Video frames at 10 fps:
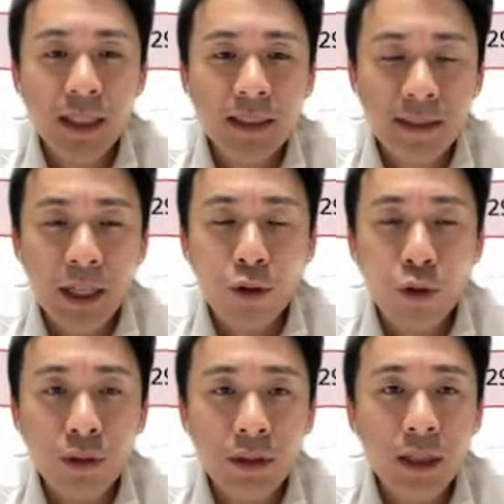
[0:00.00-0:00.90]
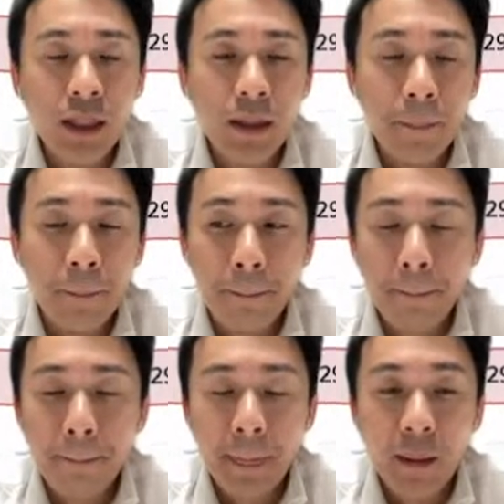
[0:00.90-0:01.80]
state-owned um,
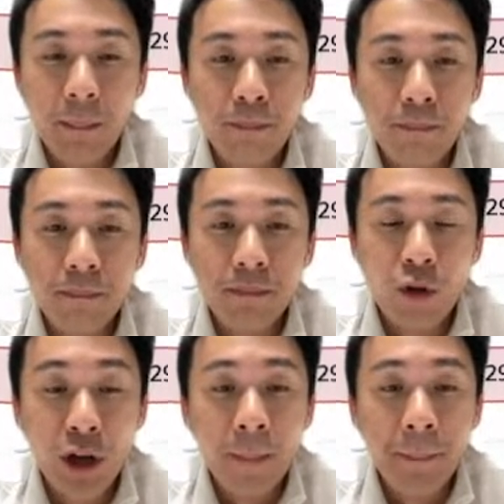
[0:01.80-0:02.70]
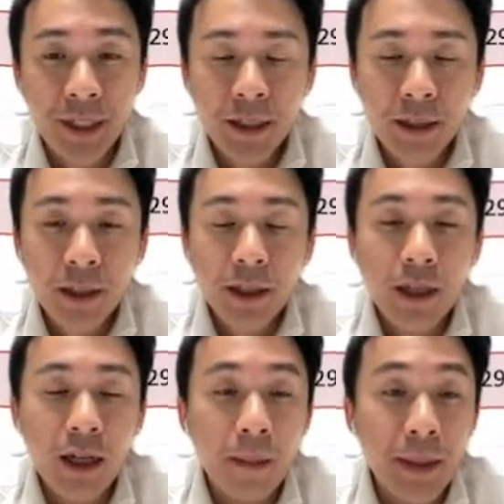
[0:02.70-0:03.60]
oil company
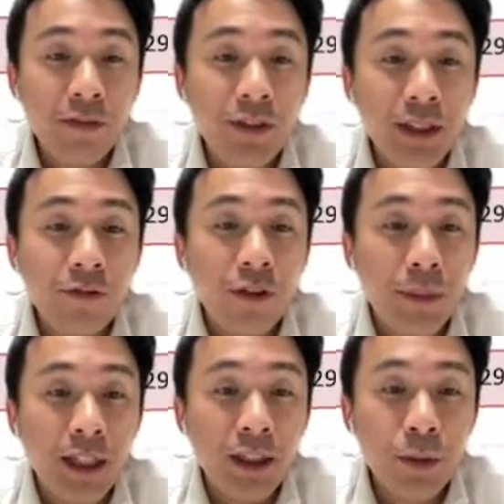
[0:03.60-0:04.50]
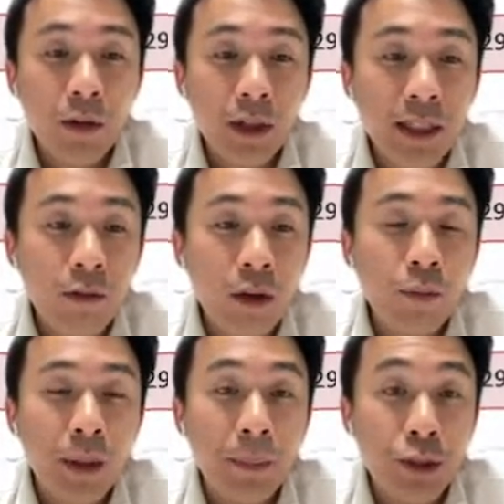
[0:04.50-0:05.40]
uh, benefited from it as well. Another one
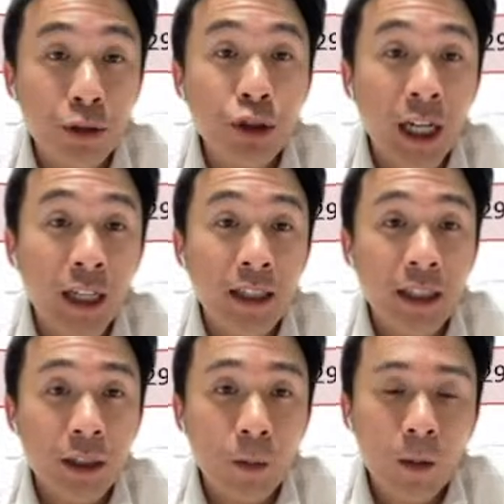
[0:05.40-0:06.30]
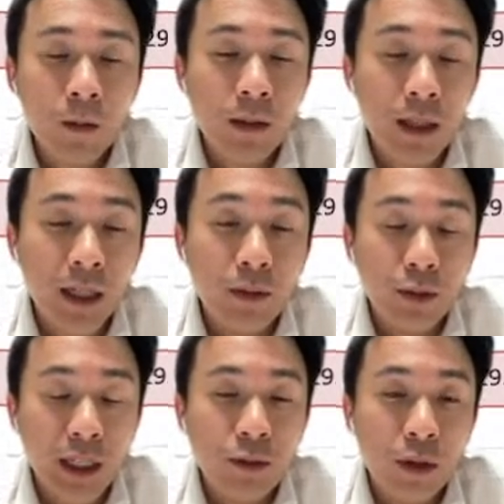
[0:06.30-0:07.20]
would be Petro China as well. Uh,
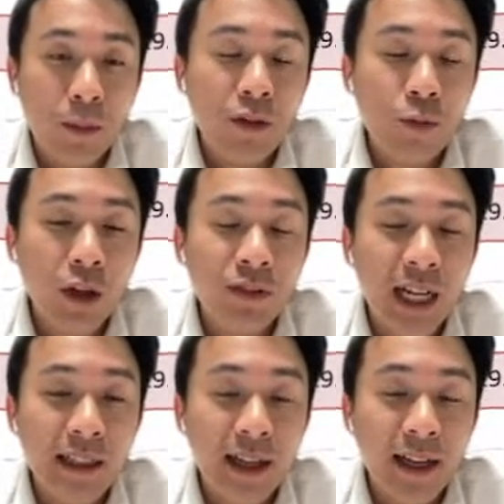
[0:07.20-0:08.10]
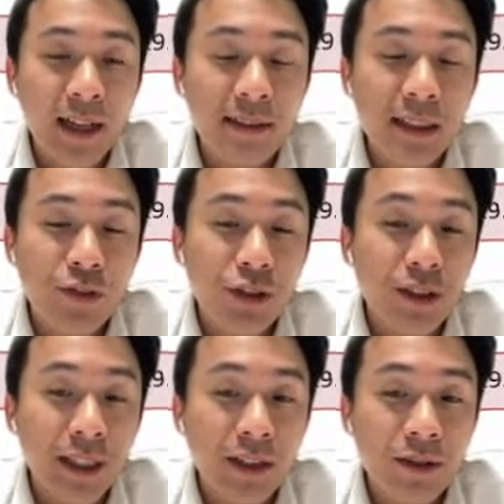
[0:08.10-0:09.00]
that is among one of the underlying assets for the
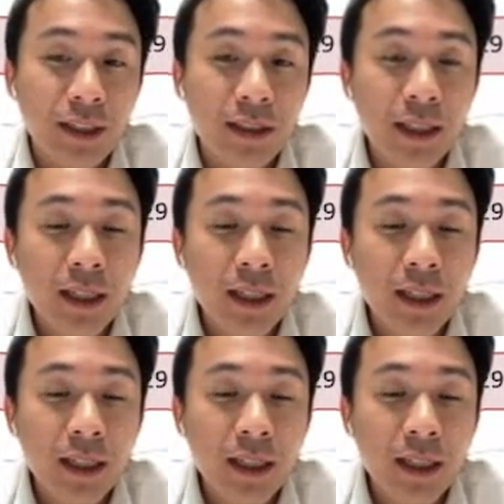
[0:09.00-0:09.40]
DLCs.